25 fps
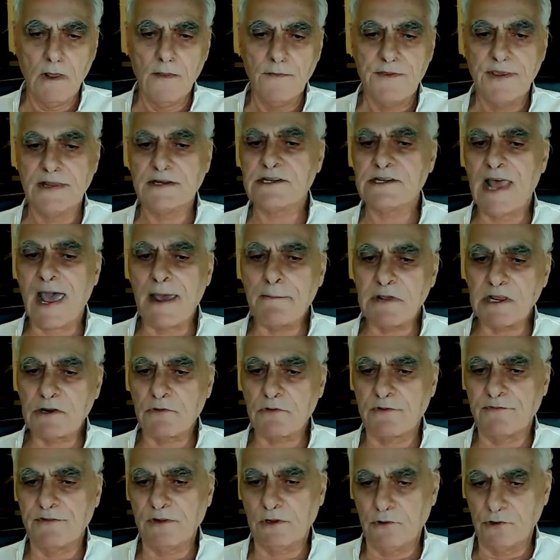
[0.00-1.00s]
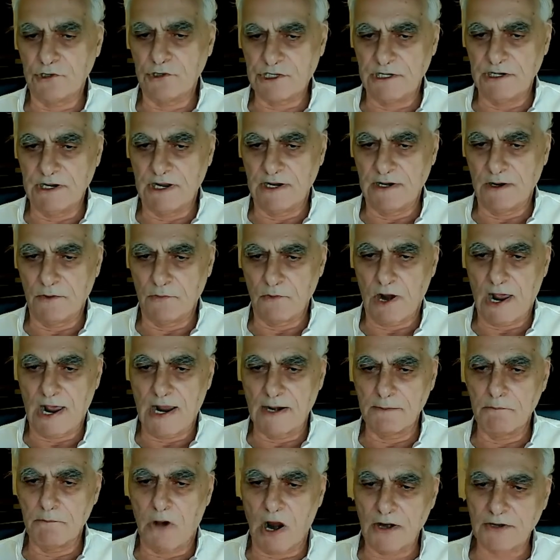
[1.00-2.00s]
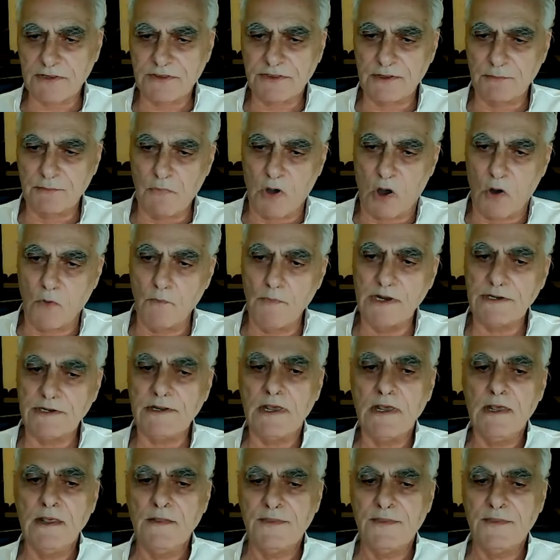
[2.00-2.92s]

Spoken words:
The Islamic Revolution in Iran marked the moment